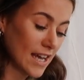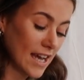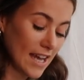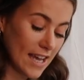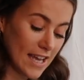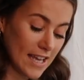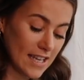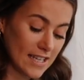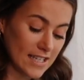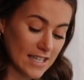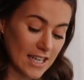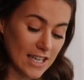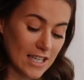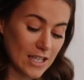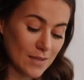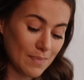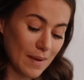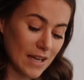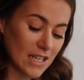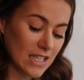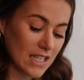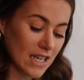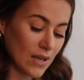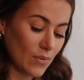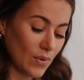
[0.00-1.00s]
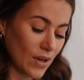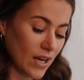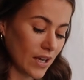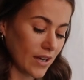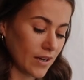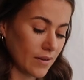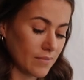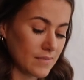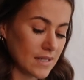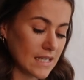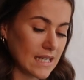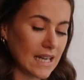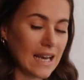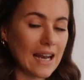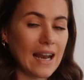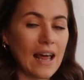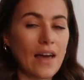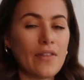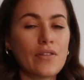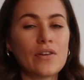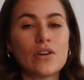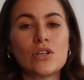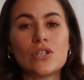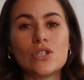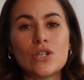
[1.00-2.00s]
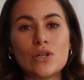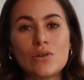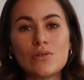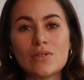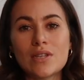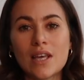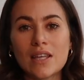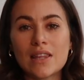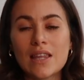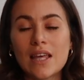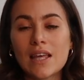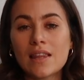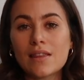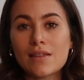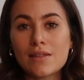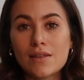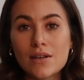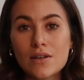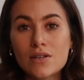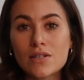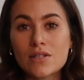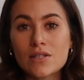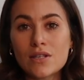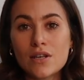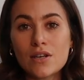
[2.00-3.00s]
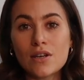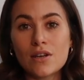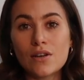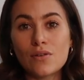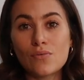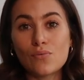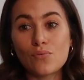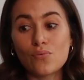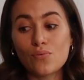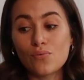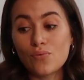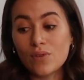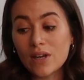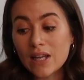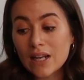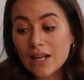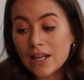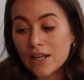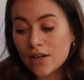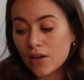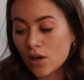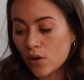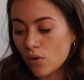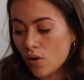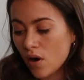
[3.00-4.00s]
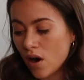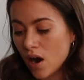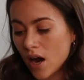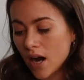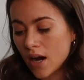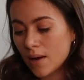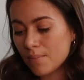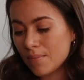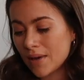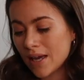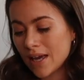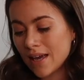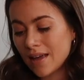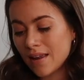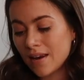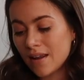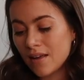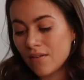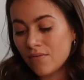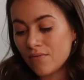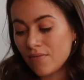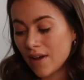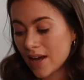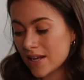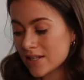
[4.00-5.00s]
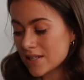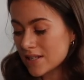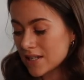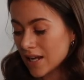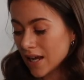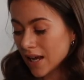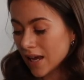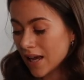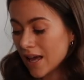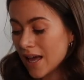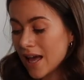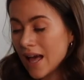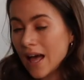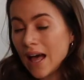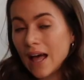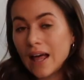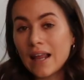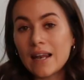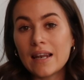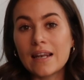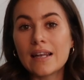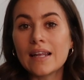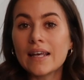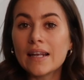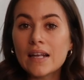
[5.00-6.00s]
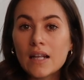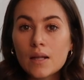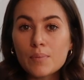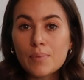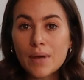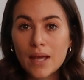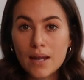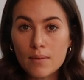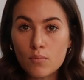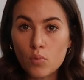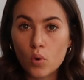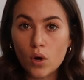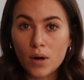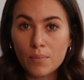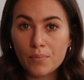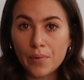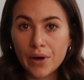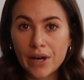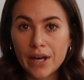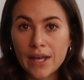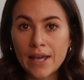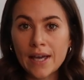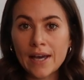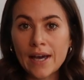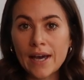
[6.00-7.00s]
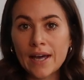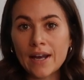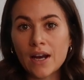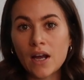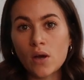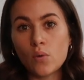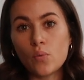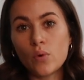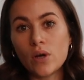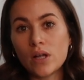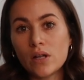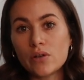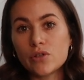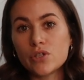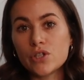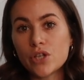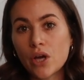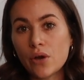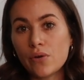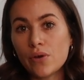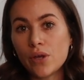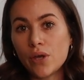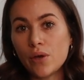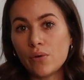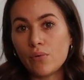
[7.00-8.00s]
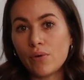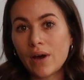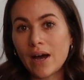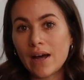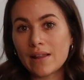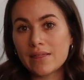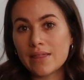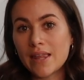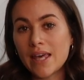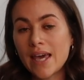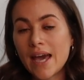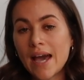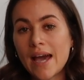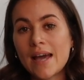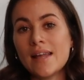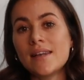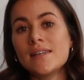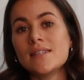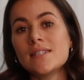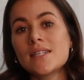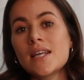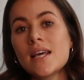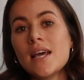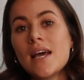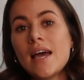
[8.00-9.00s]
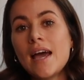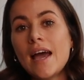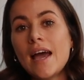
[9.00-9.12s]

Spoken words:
and especially when it comes to leather shoes, I think there's really no harm in investing a little bit more money, and I will show you at the end